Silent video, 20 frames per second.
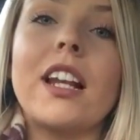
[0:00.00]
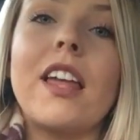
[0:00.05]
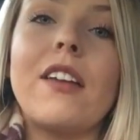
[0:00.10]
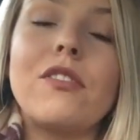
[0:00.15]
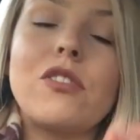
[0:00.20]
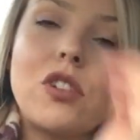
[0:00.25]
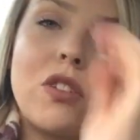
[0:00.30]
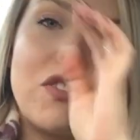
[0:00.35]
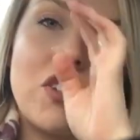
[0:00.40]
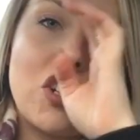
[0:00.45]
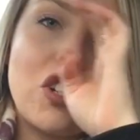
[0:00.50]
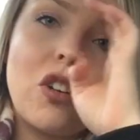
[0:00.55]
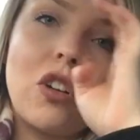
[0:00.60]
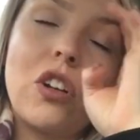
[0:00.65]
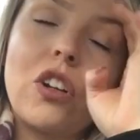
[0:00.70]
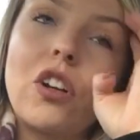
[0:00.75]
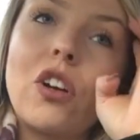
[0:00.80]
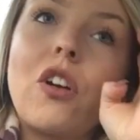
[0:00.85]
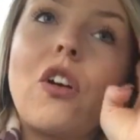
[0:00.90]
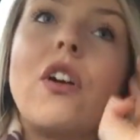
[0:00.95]
leftover
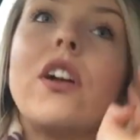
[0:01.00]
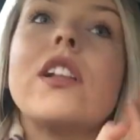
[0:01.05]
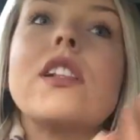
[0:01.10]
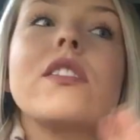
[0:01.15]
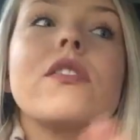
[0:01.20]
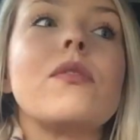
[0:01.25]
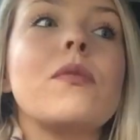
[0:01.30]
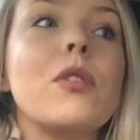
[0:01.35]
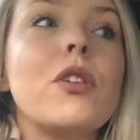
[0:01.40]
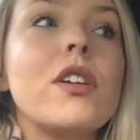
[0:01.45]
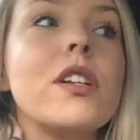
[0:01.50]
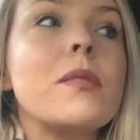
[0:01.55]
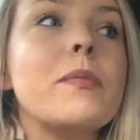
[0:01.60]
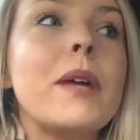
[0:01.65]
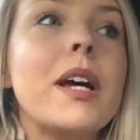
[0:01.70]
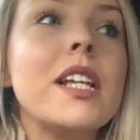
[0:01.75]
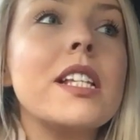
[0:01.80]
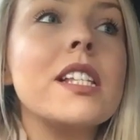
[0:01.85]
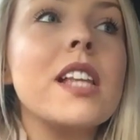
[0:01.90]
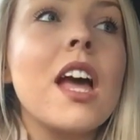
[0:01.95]
chocolate coins from
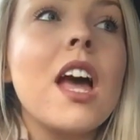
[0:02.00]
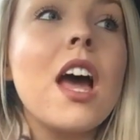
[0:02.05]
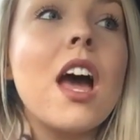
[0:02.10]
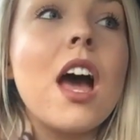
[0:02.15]
Christmas.